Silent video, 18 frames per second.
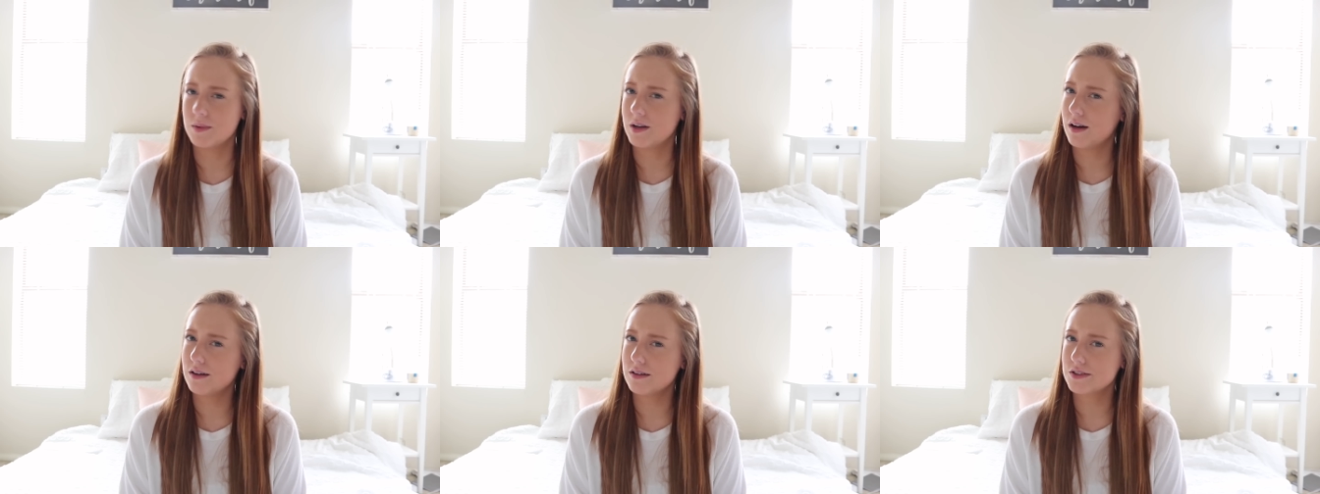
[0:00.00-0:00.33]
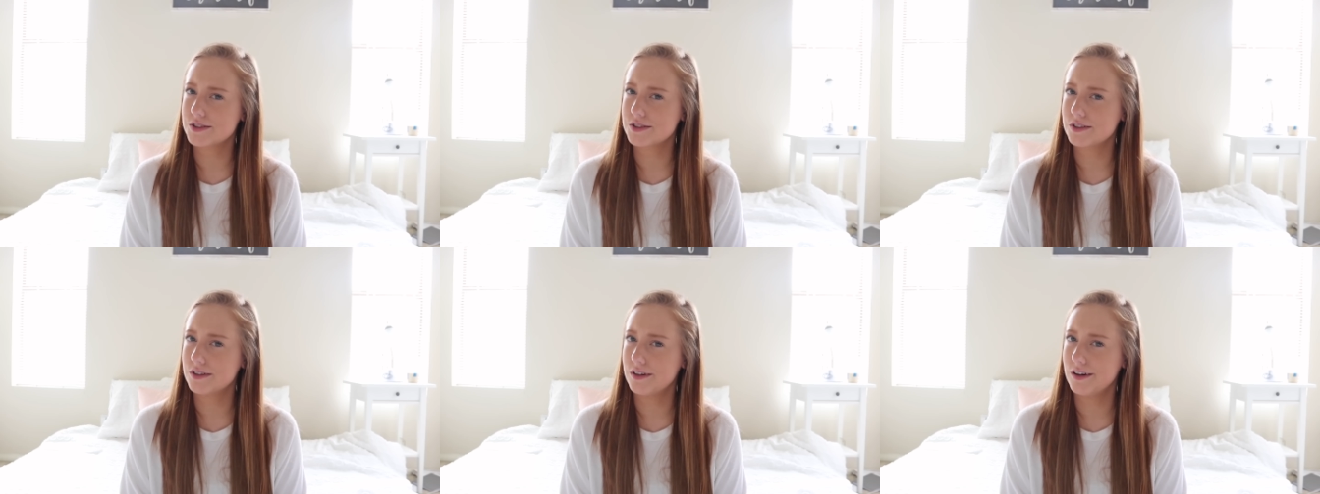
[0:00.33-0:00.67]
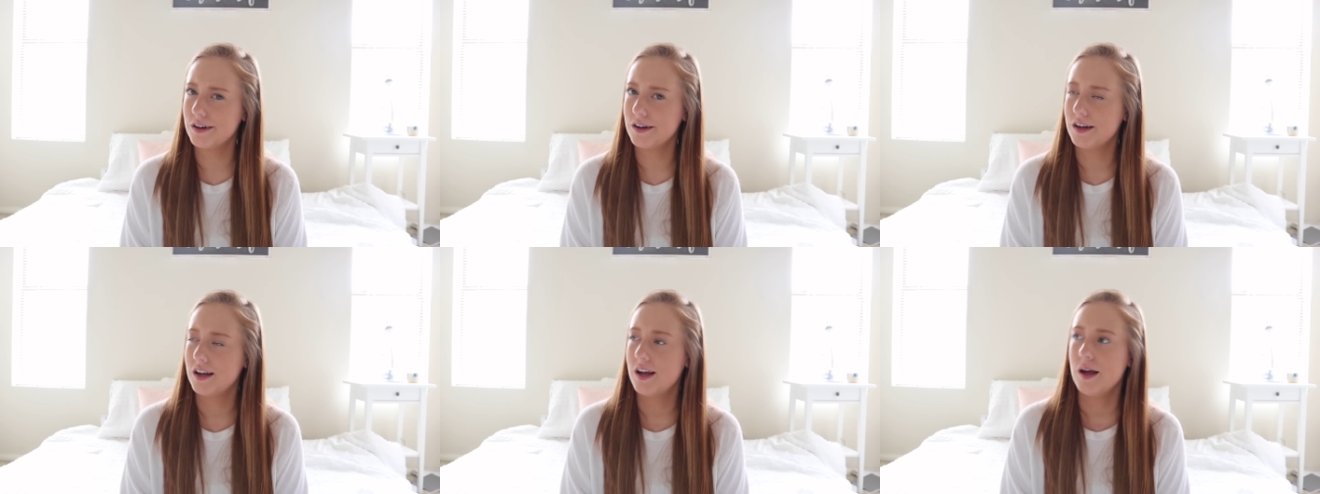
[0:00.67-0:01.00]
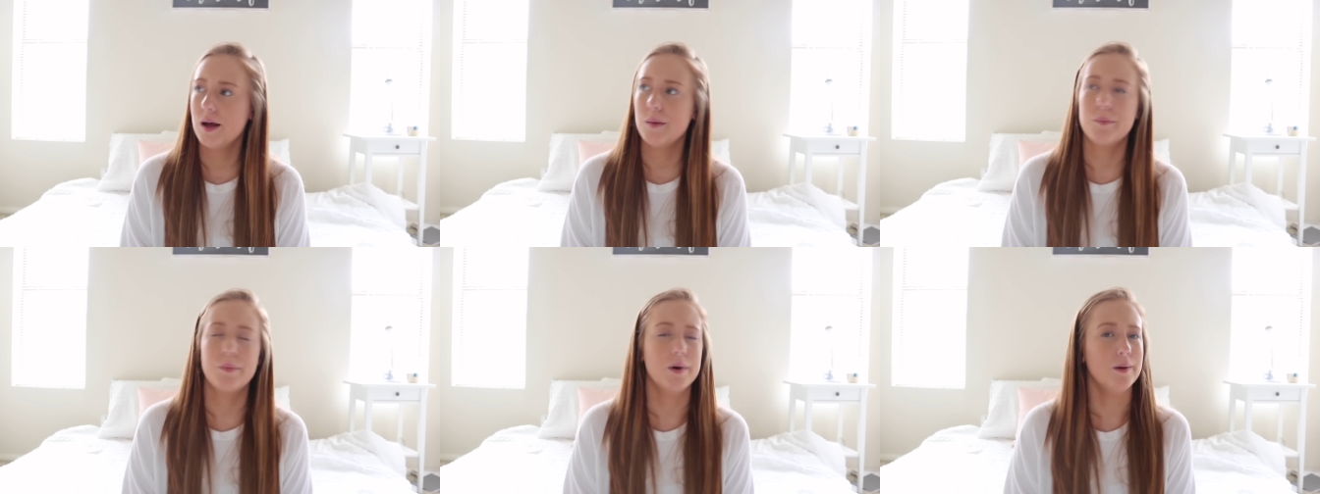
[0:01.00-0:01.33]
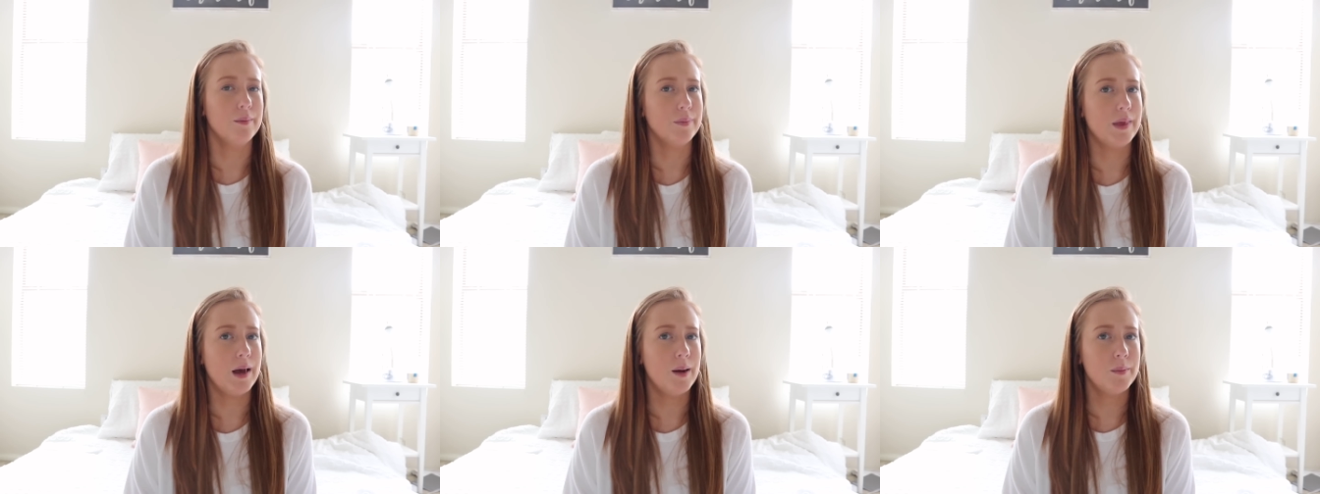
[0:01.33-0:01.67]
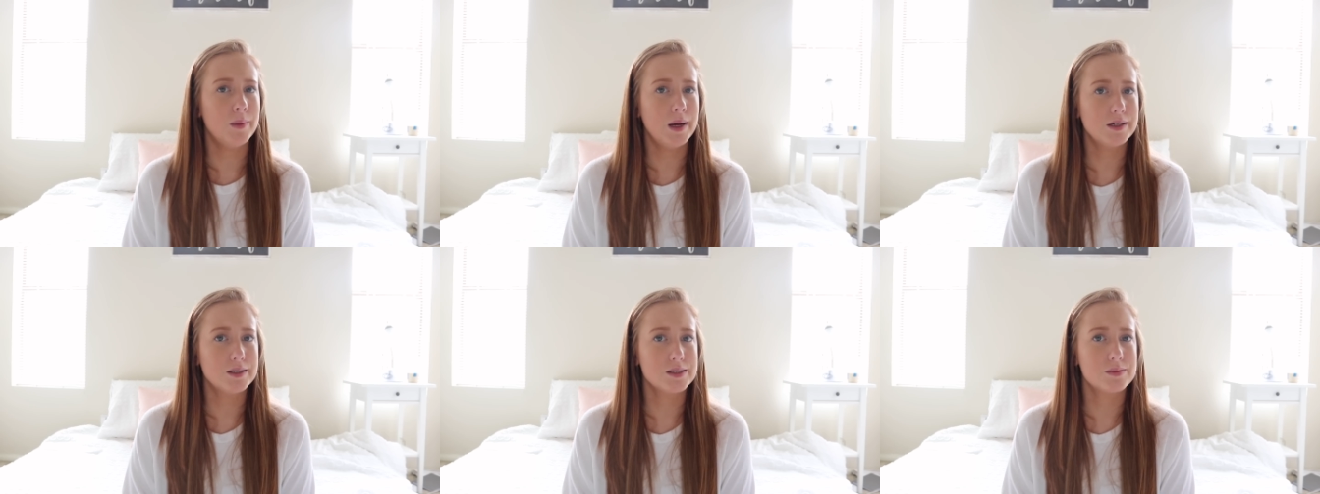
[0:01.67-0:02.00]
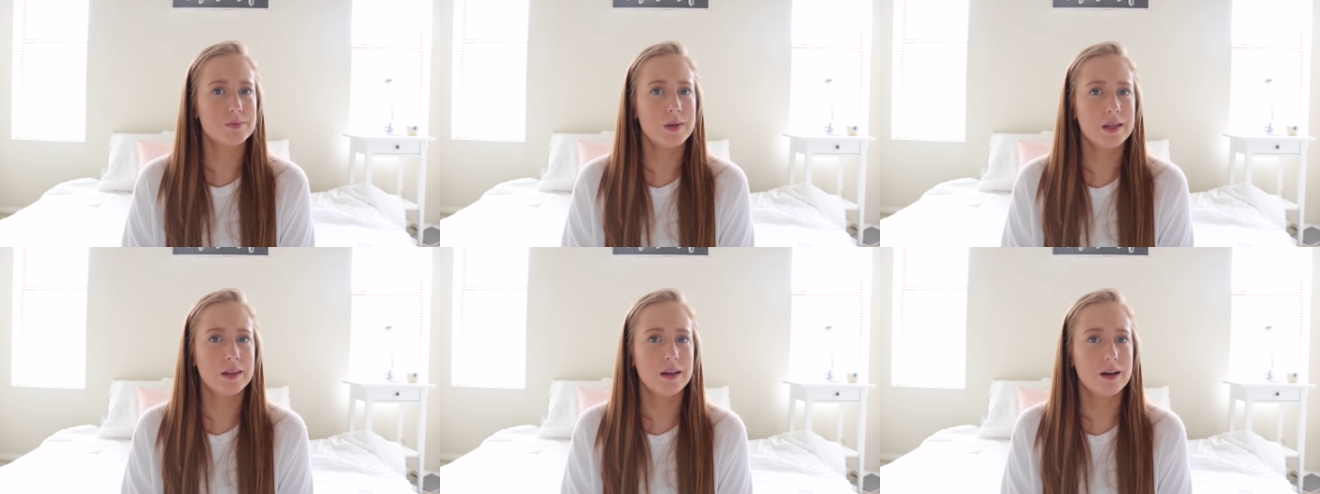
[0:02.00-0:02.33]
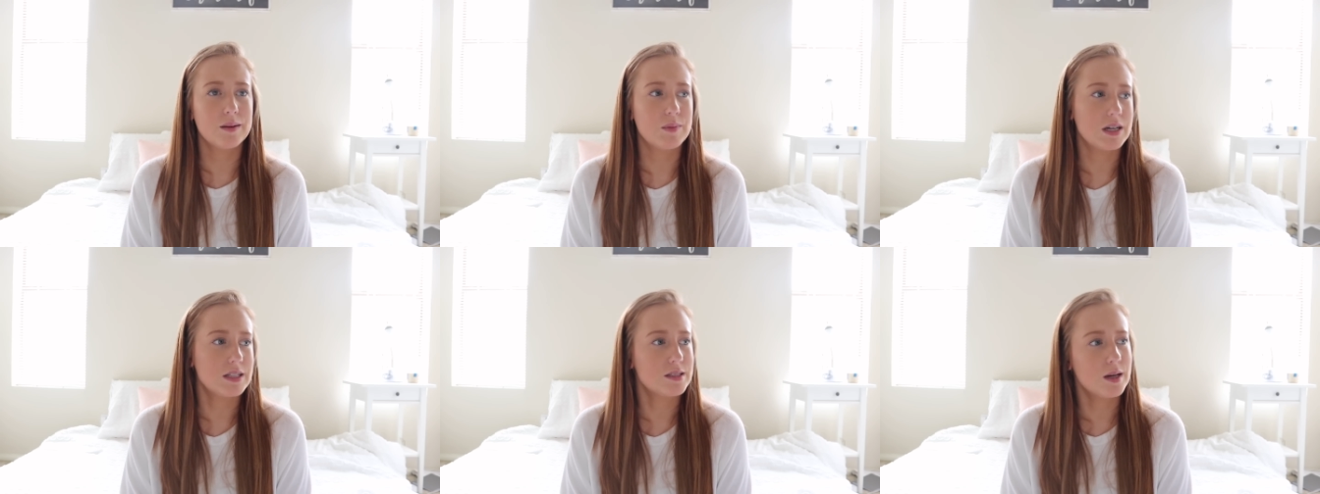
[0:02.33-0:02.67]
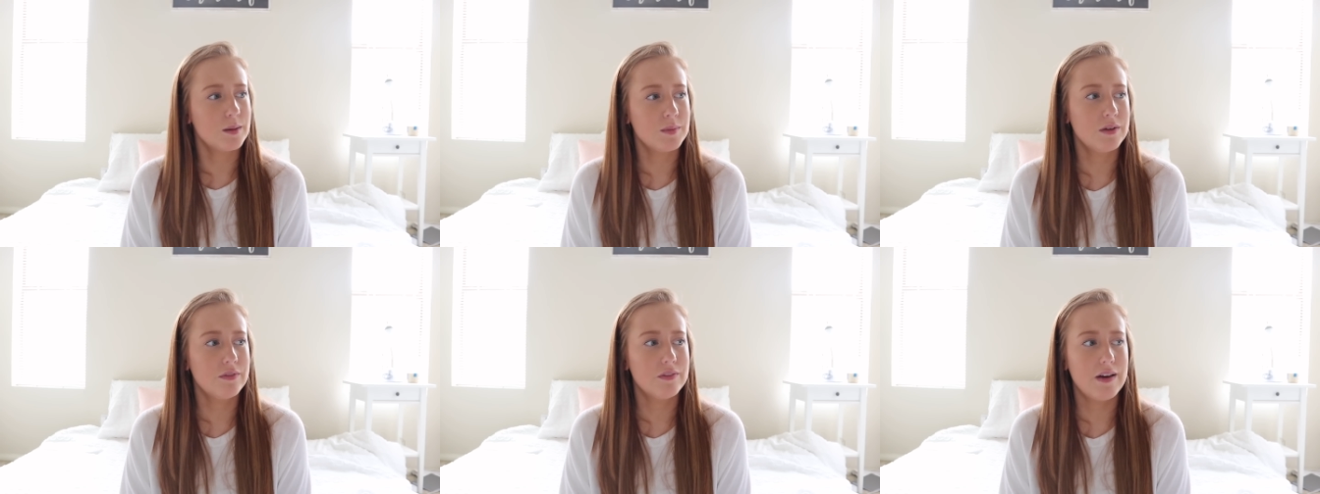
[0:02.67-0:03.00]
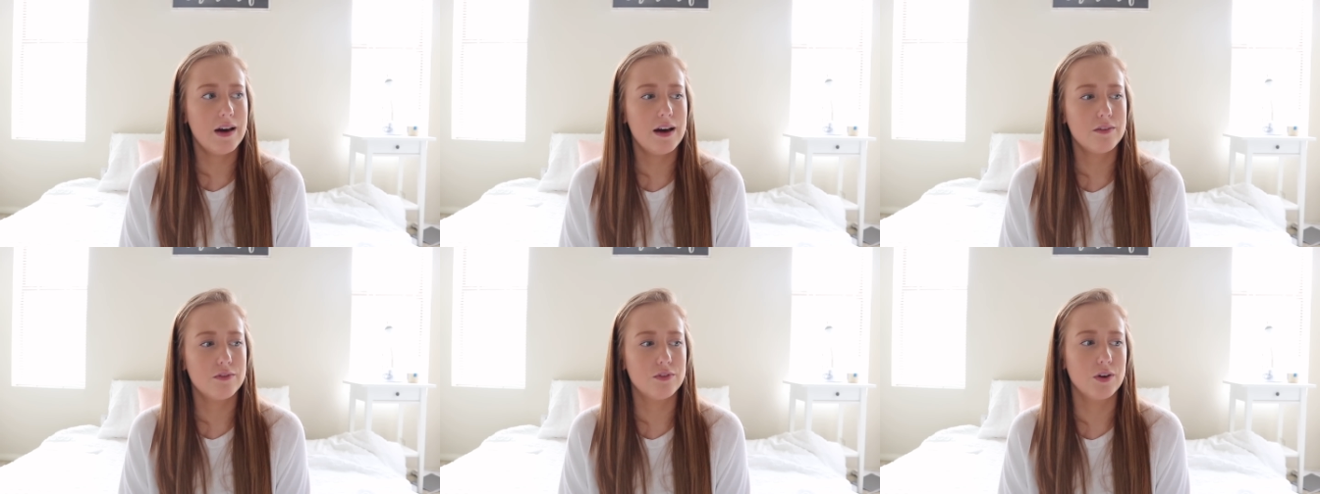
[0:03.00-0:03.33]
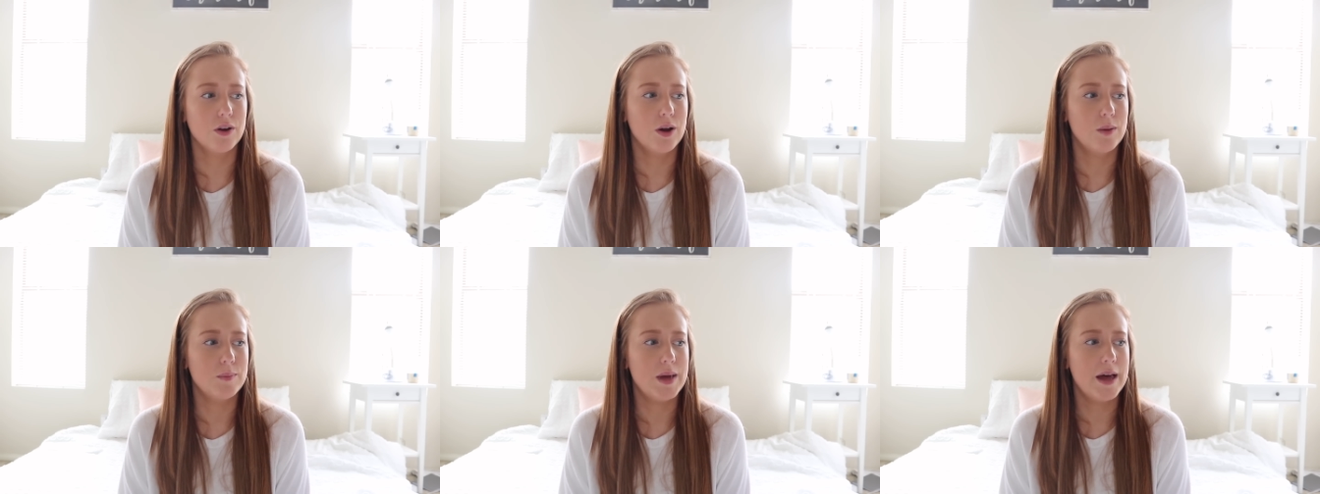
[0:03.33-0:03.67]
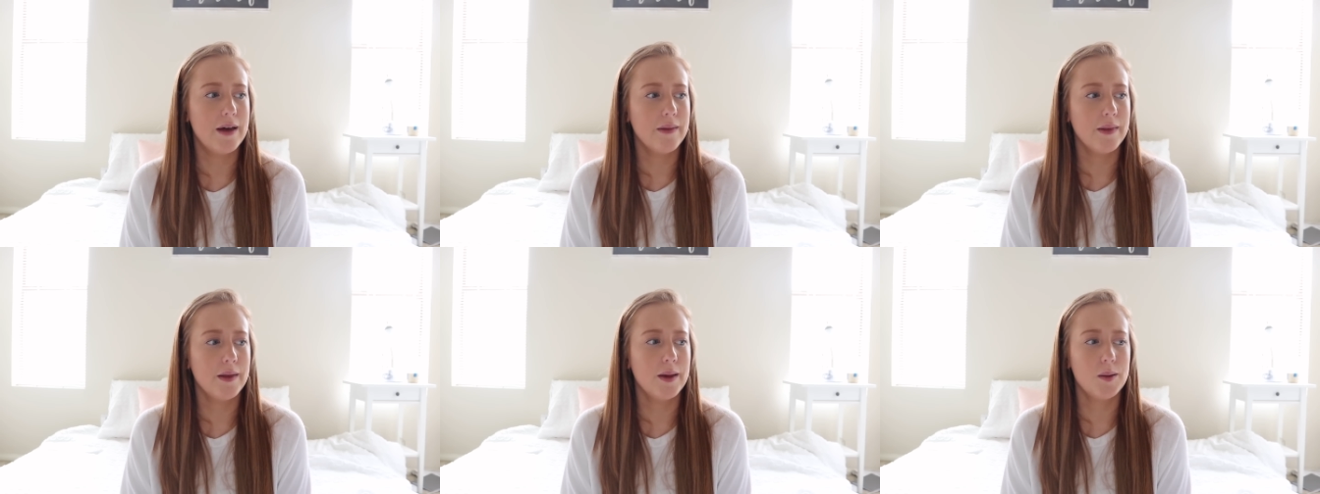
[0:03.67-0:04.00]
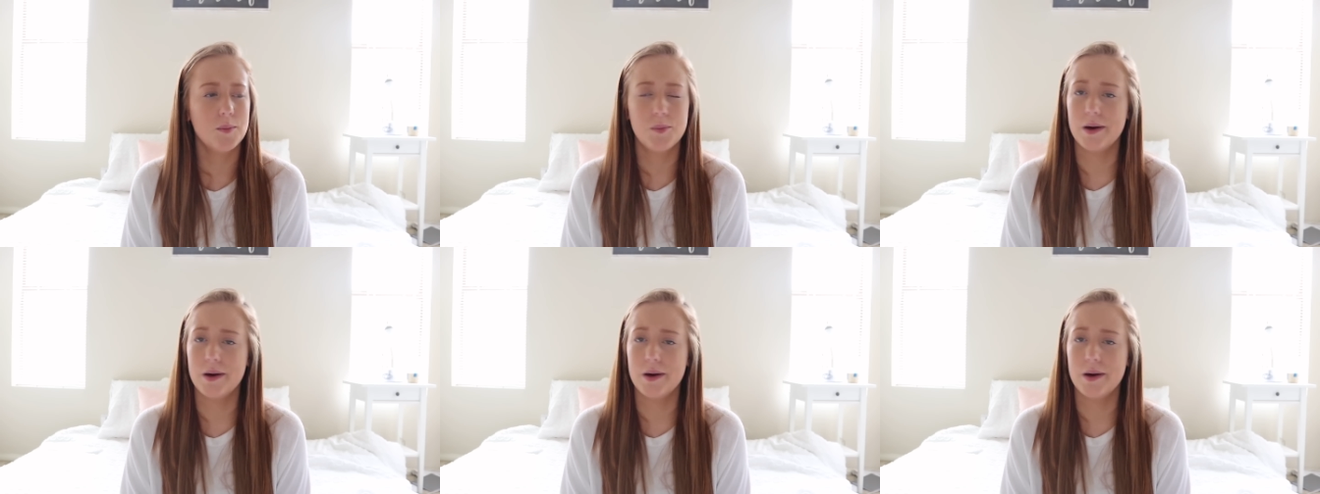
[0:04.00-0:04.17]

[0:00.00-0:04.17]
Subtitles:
not sure. But that may just be like my tummy fat from Ella,